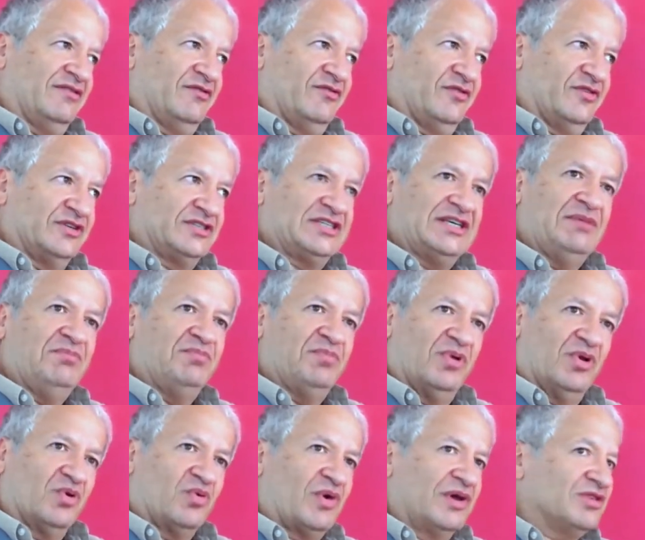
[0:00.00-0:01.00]

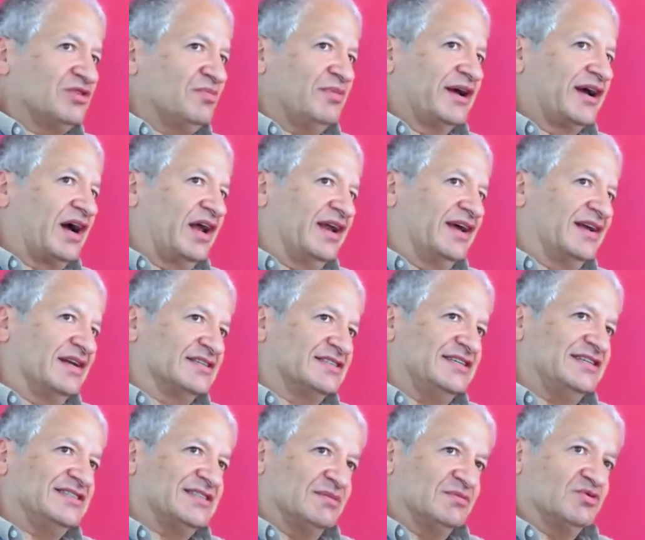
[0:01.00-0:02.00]
simple quantum mechanical
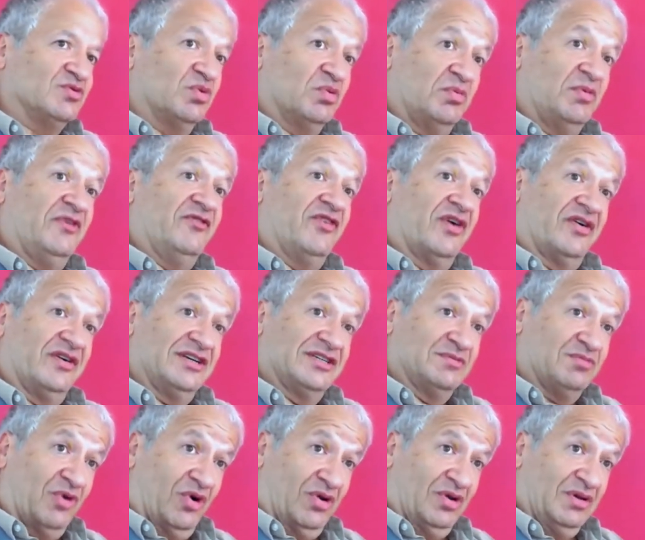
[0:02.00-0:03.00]
systems would be very
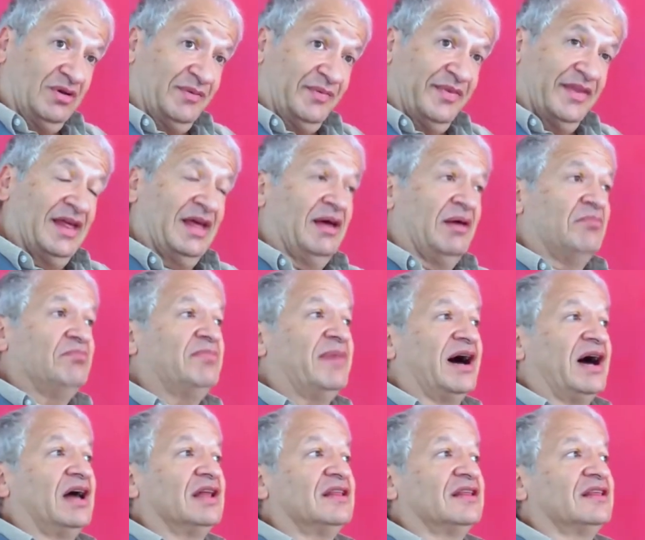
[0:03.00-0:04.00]
small,
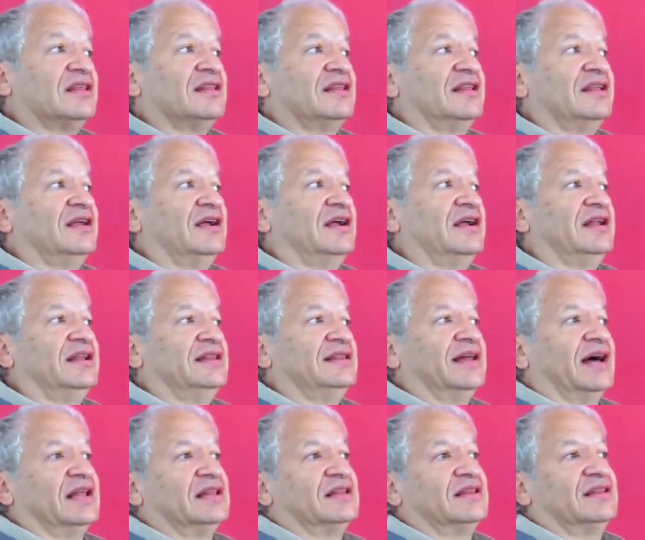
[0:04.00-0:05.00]
but
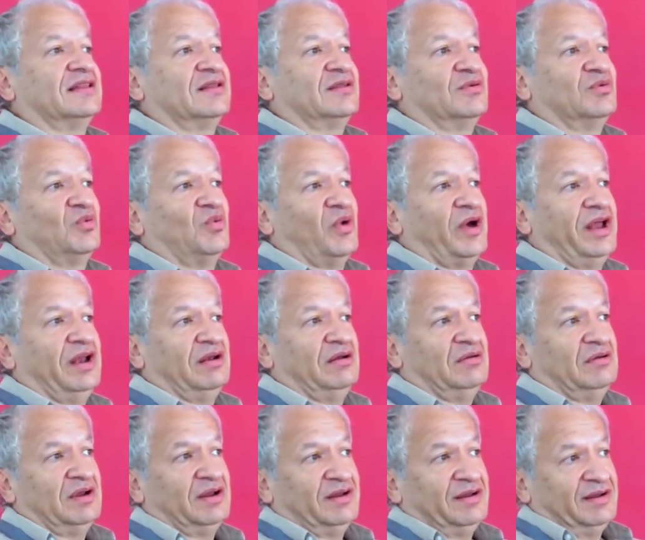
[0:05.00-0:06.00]
that
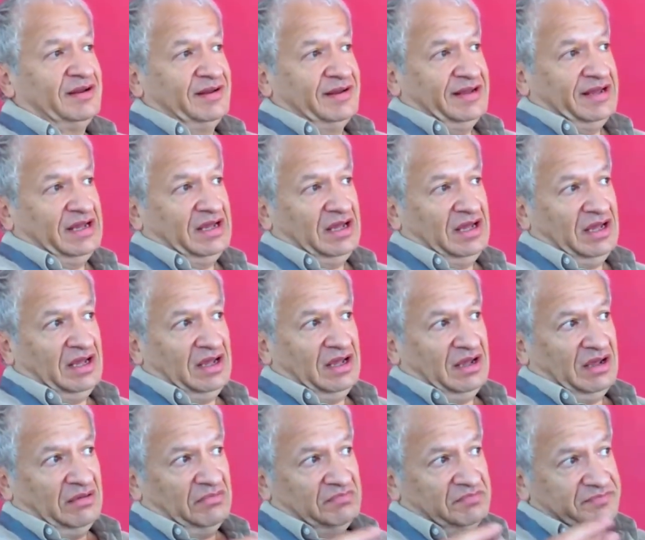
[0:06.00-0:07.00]
when
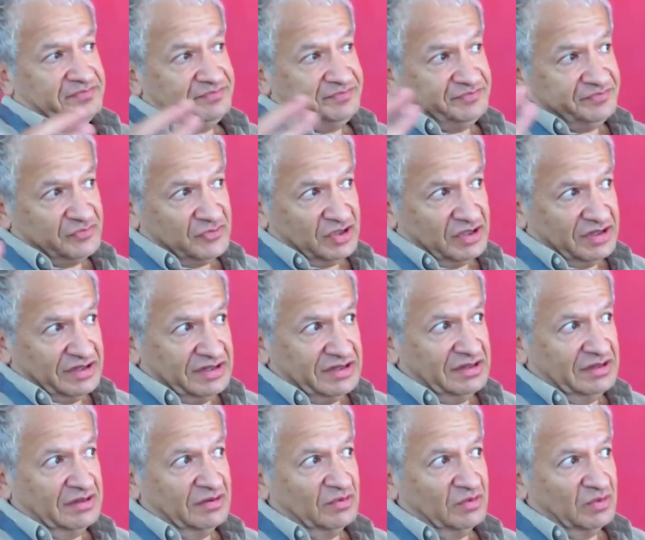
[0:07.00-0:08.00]
uh,
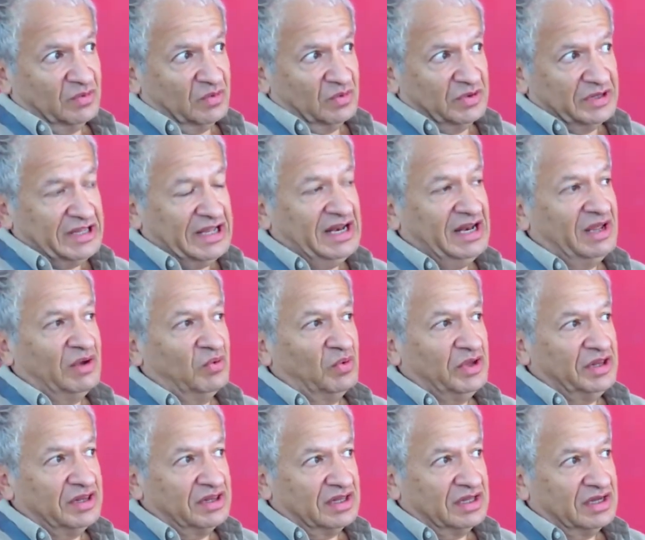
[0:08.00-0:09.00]
dealing
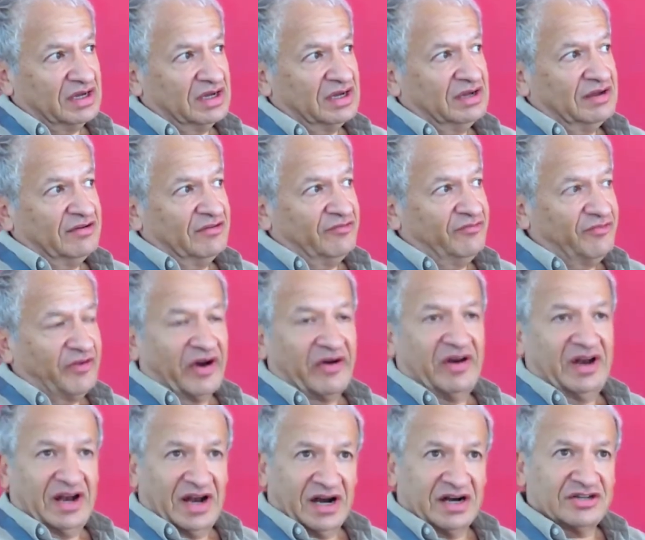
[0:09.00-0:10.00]
with the very
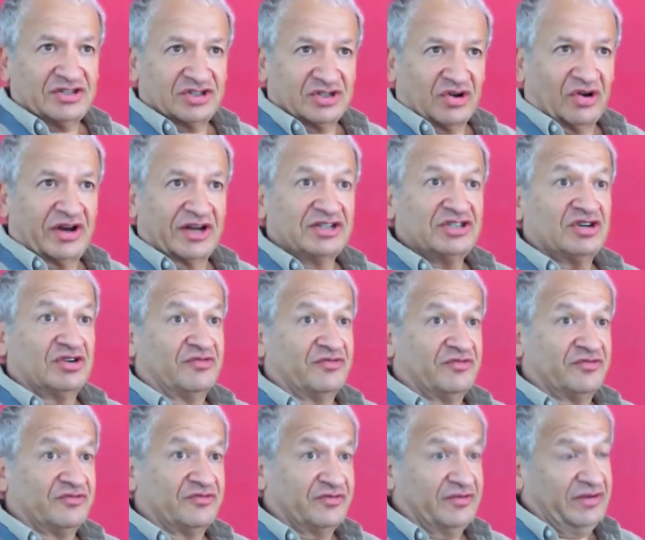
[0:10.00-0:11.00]
large collection
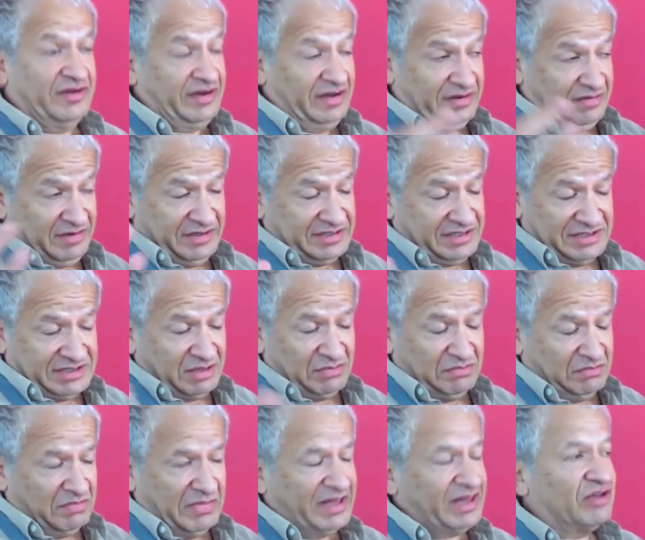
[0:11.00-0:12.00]
of uh, a
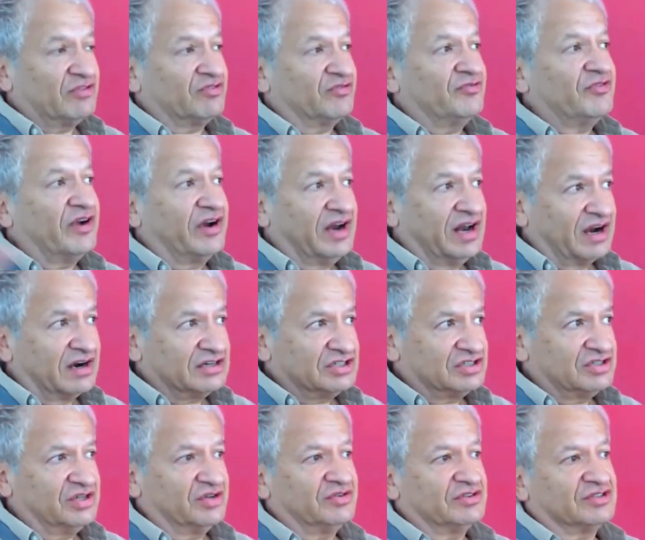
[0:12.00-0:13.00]
system made out of very large
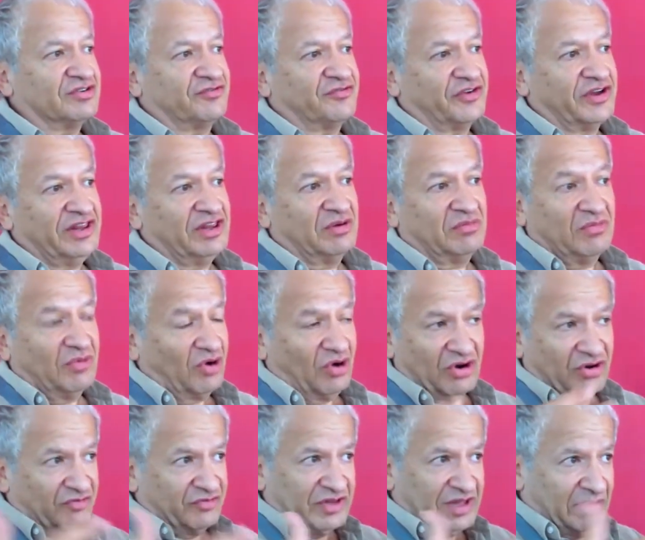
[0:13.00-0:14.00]
degrees of freedom, all
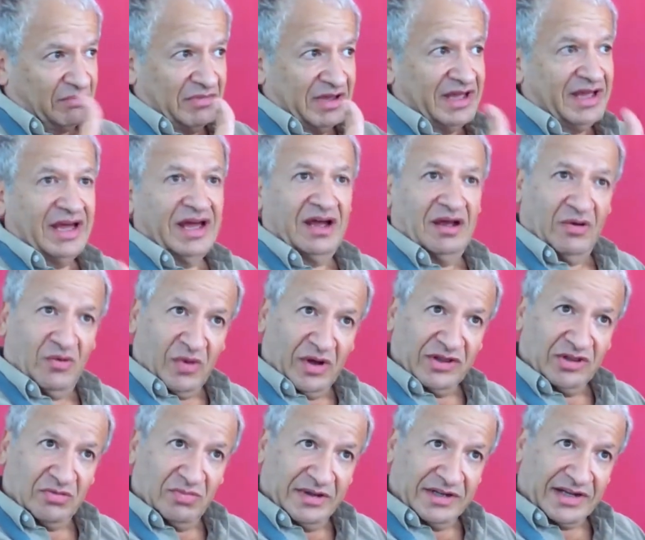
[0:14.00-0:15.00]
of them
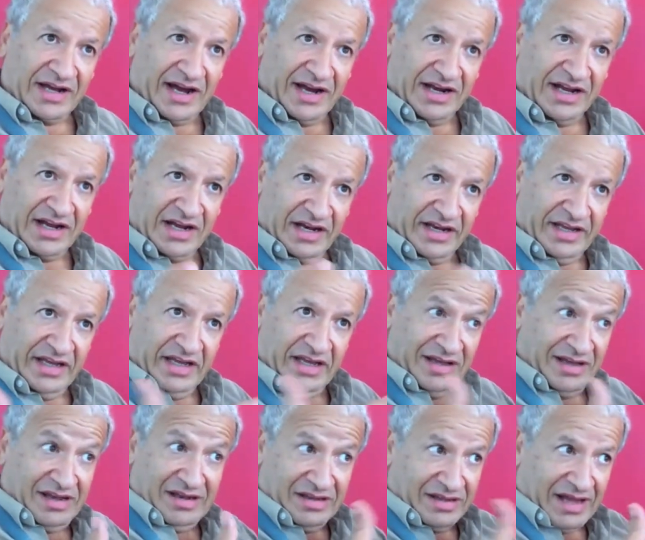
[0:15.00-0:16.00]
quantum mechanically
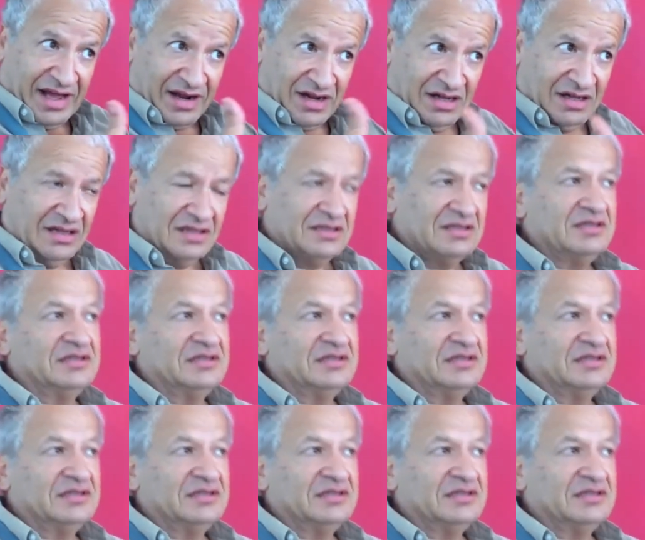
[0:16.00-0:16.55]
entangled,